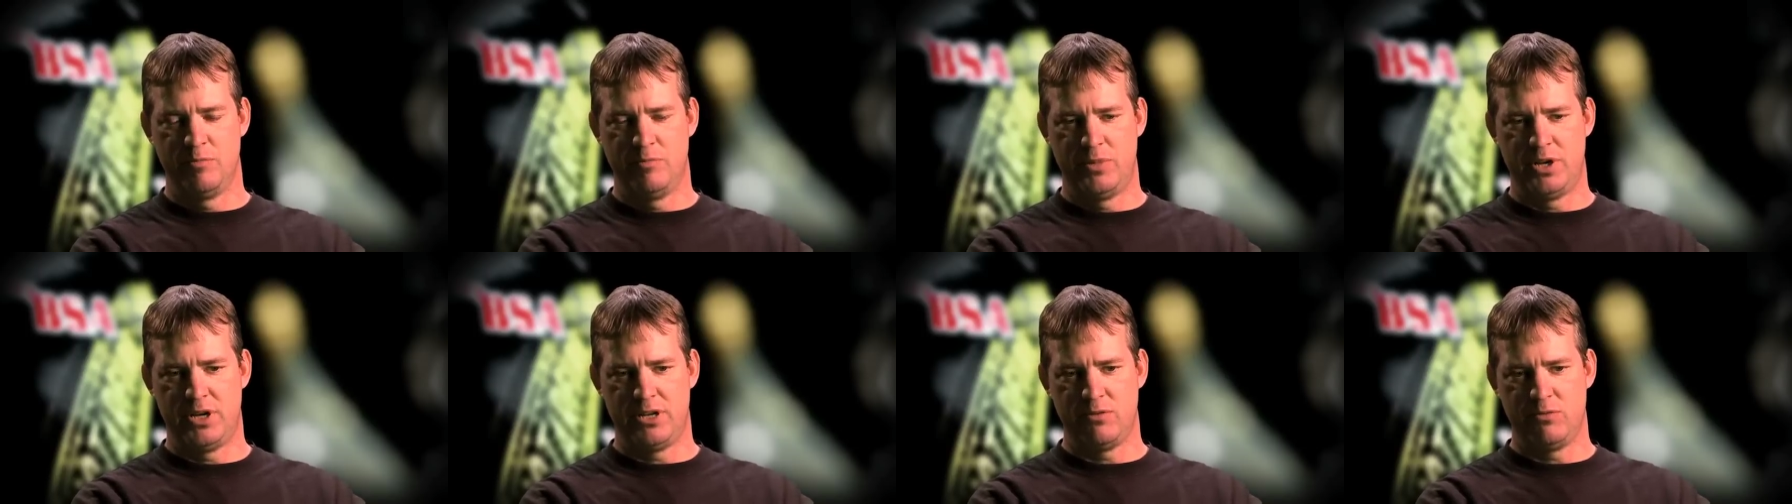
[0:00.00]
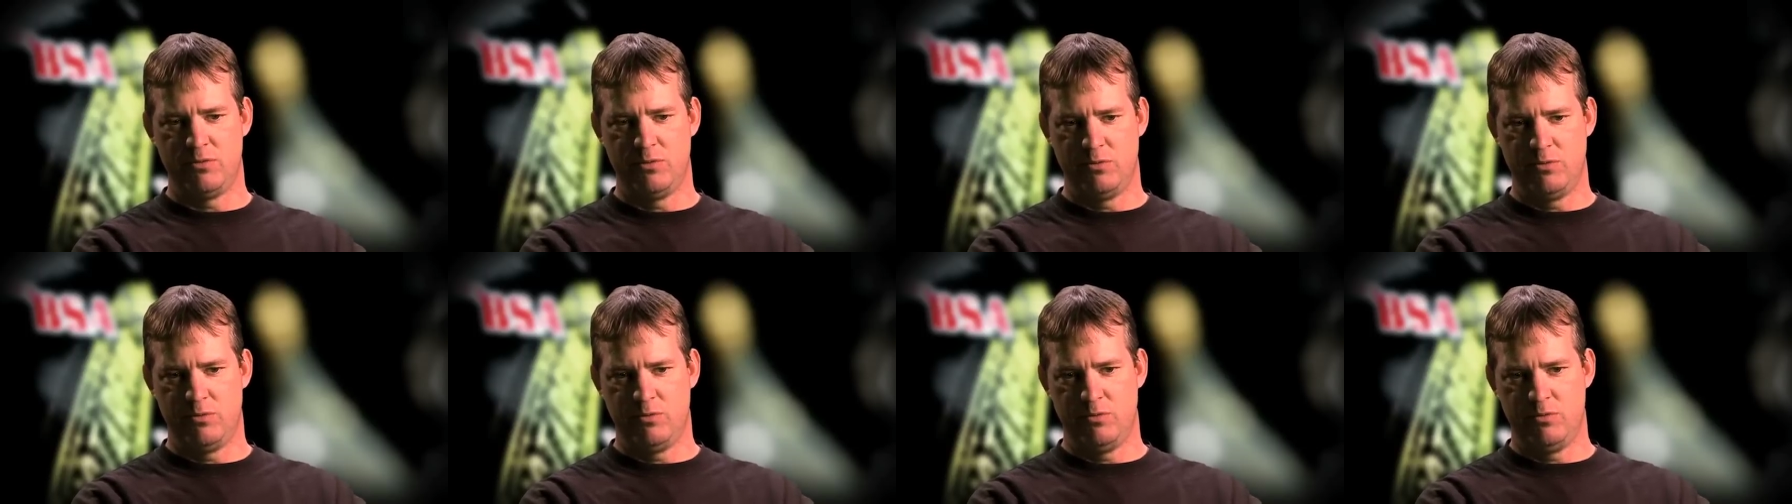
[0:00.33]
but
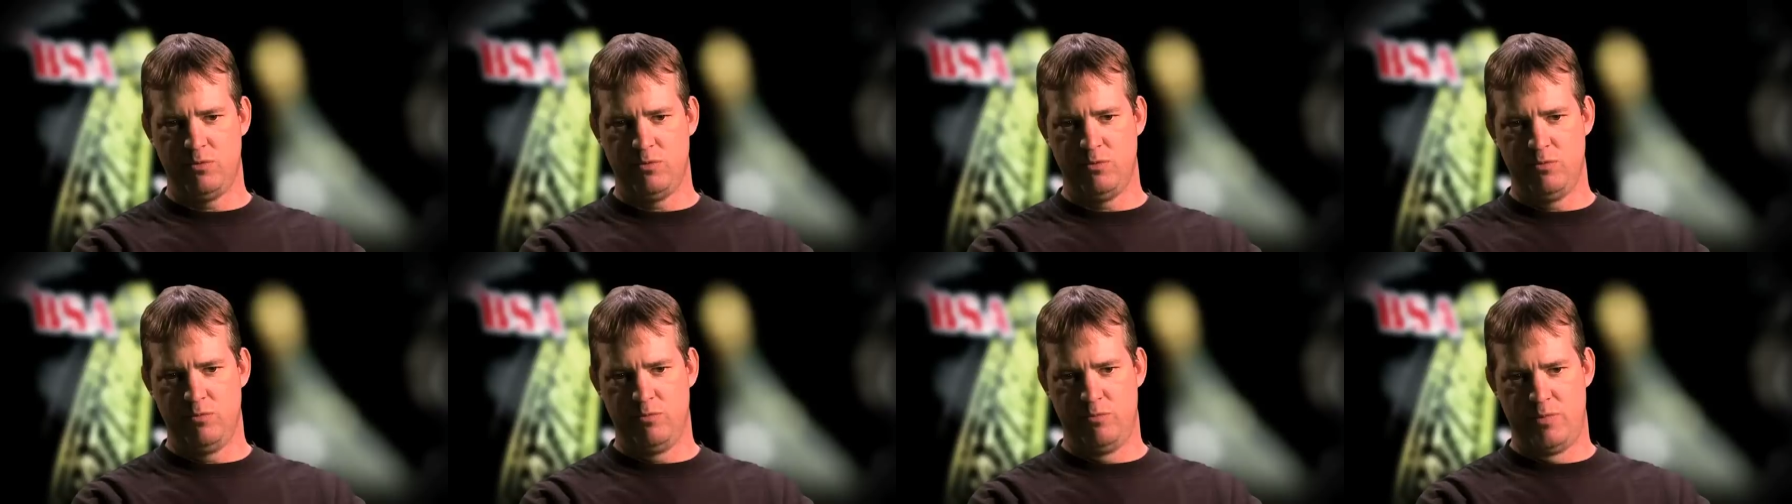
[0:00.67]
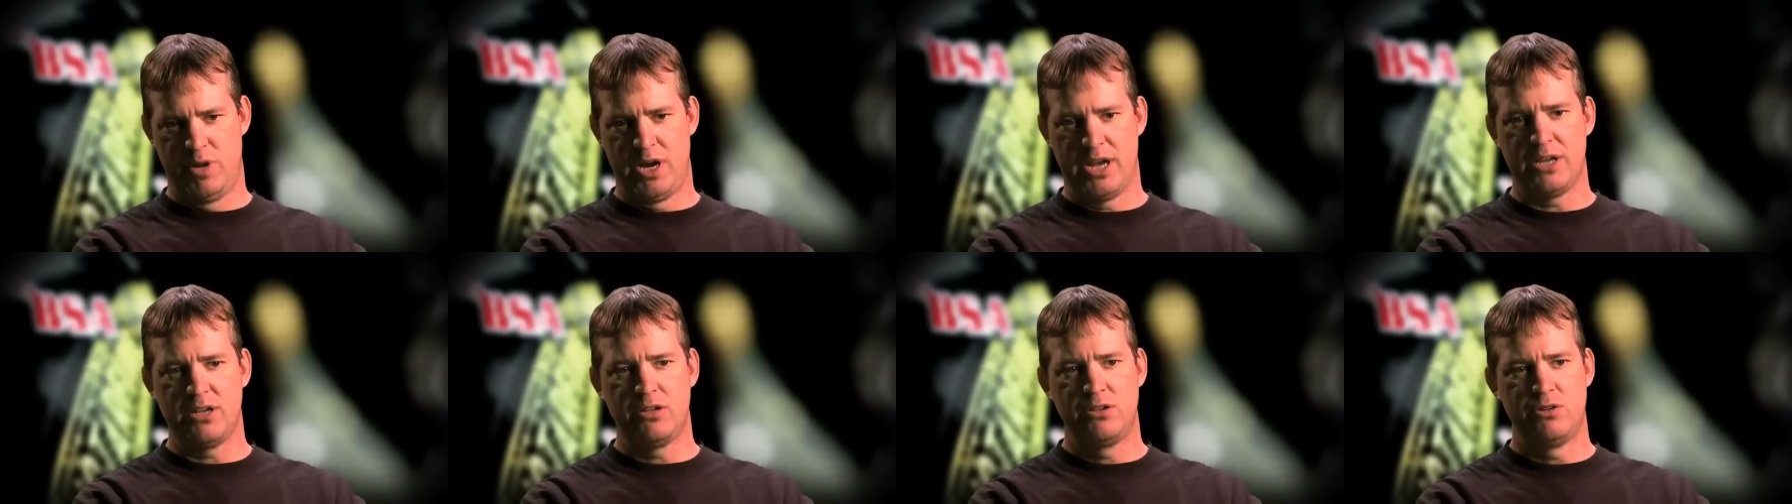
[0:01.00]

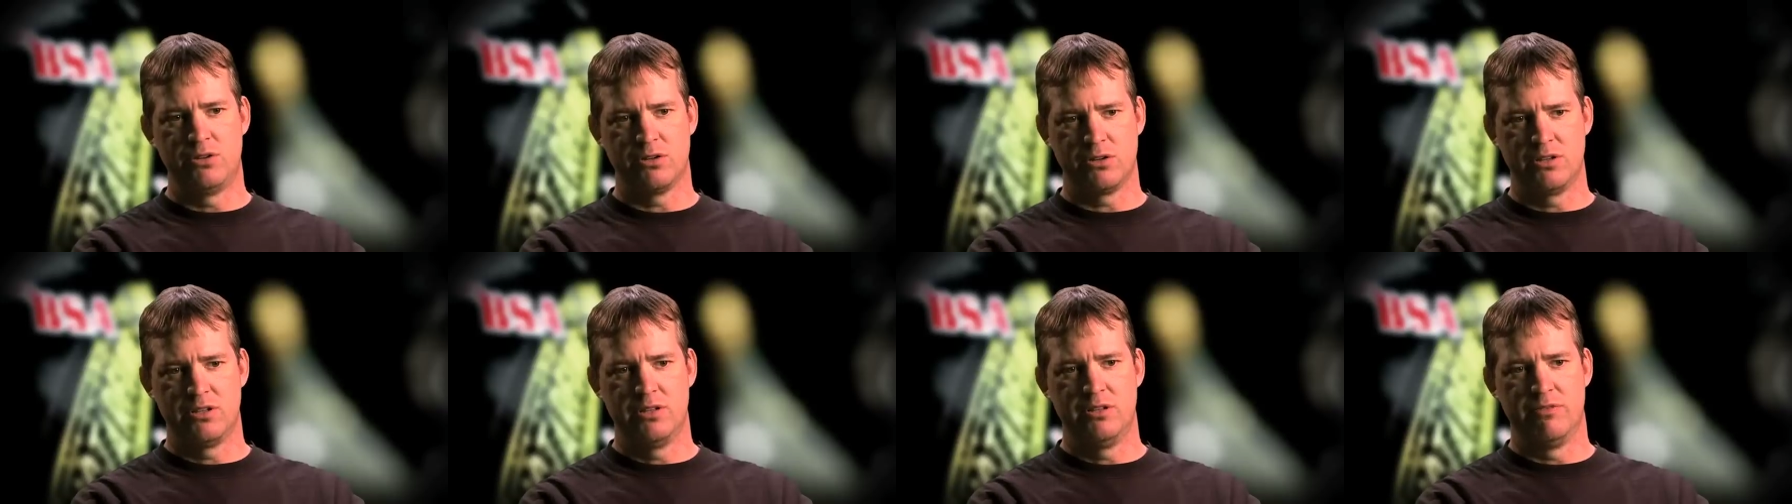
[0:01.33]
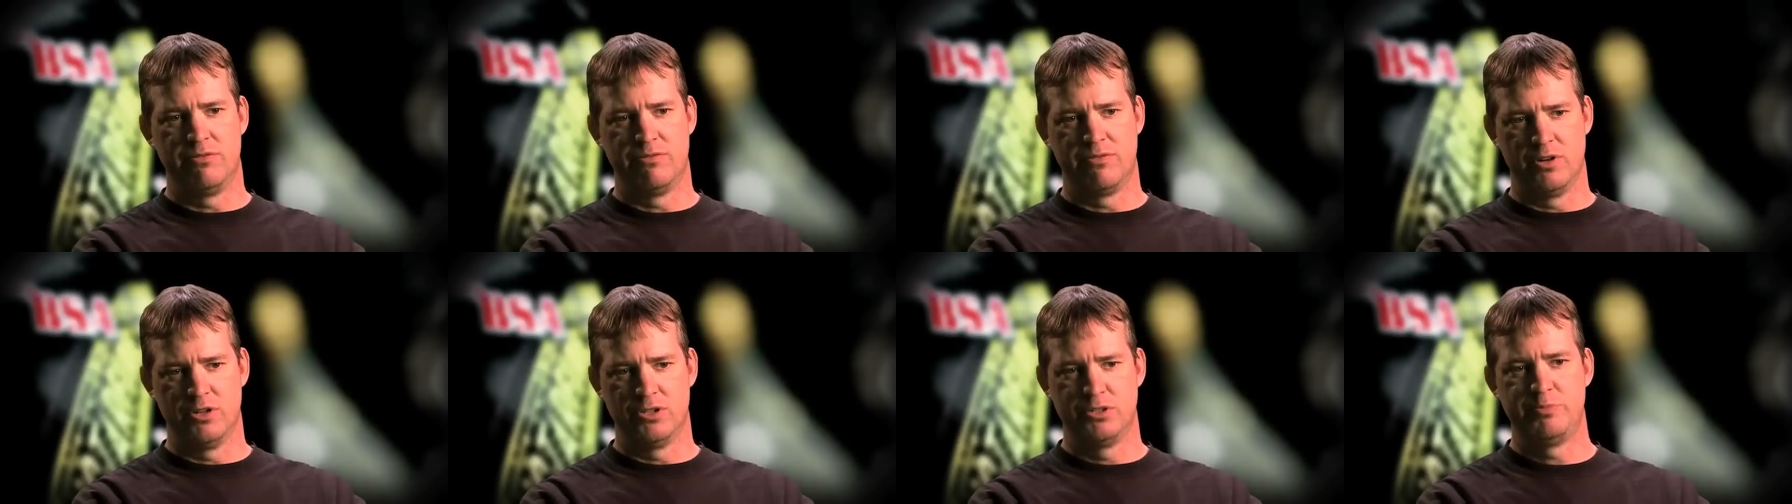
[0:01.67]
Mike took the
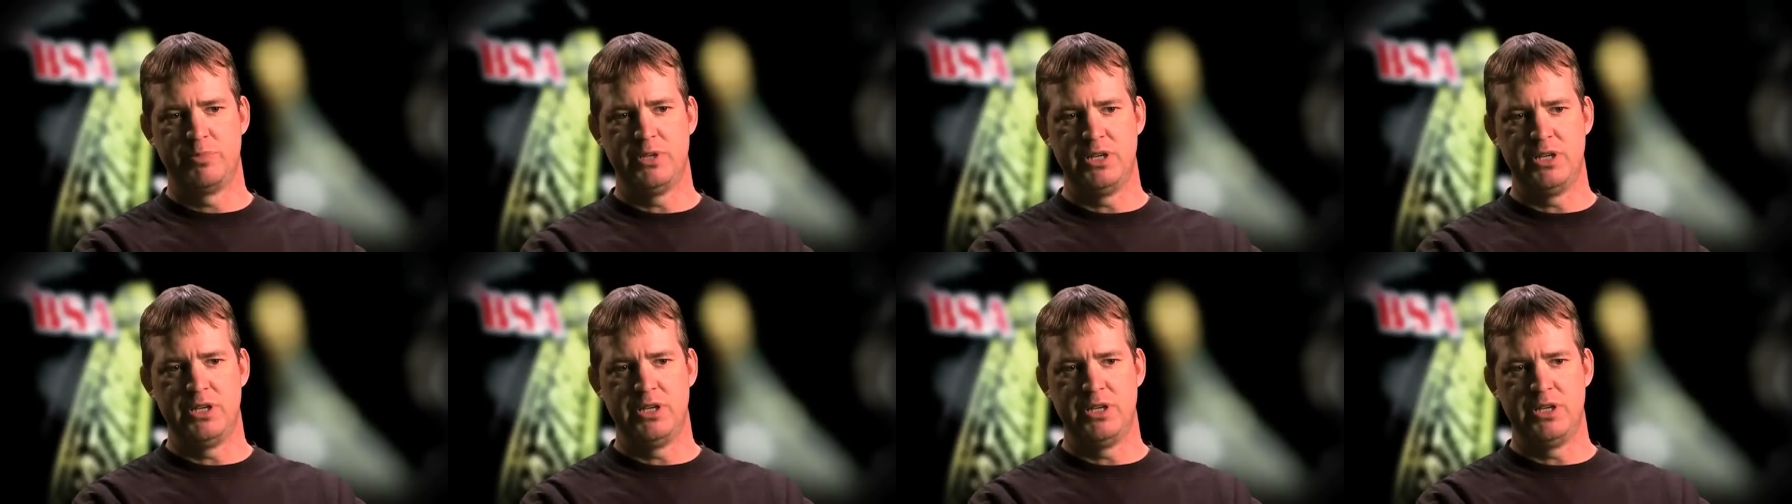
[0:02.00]
first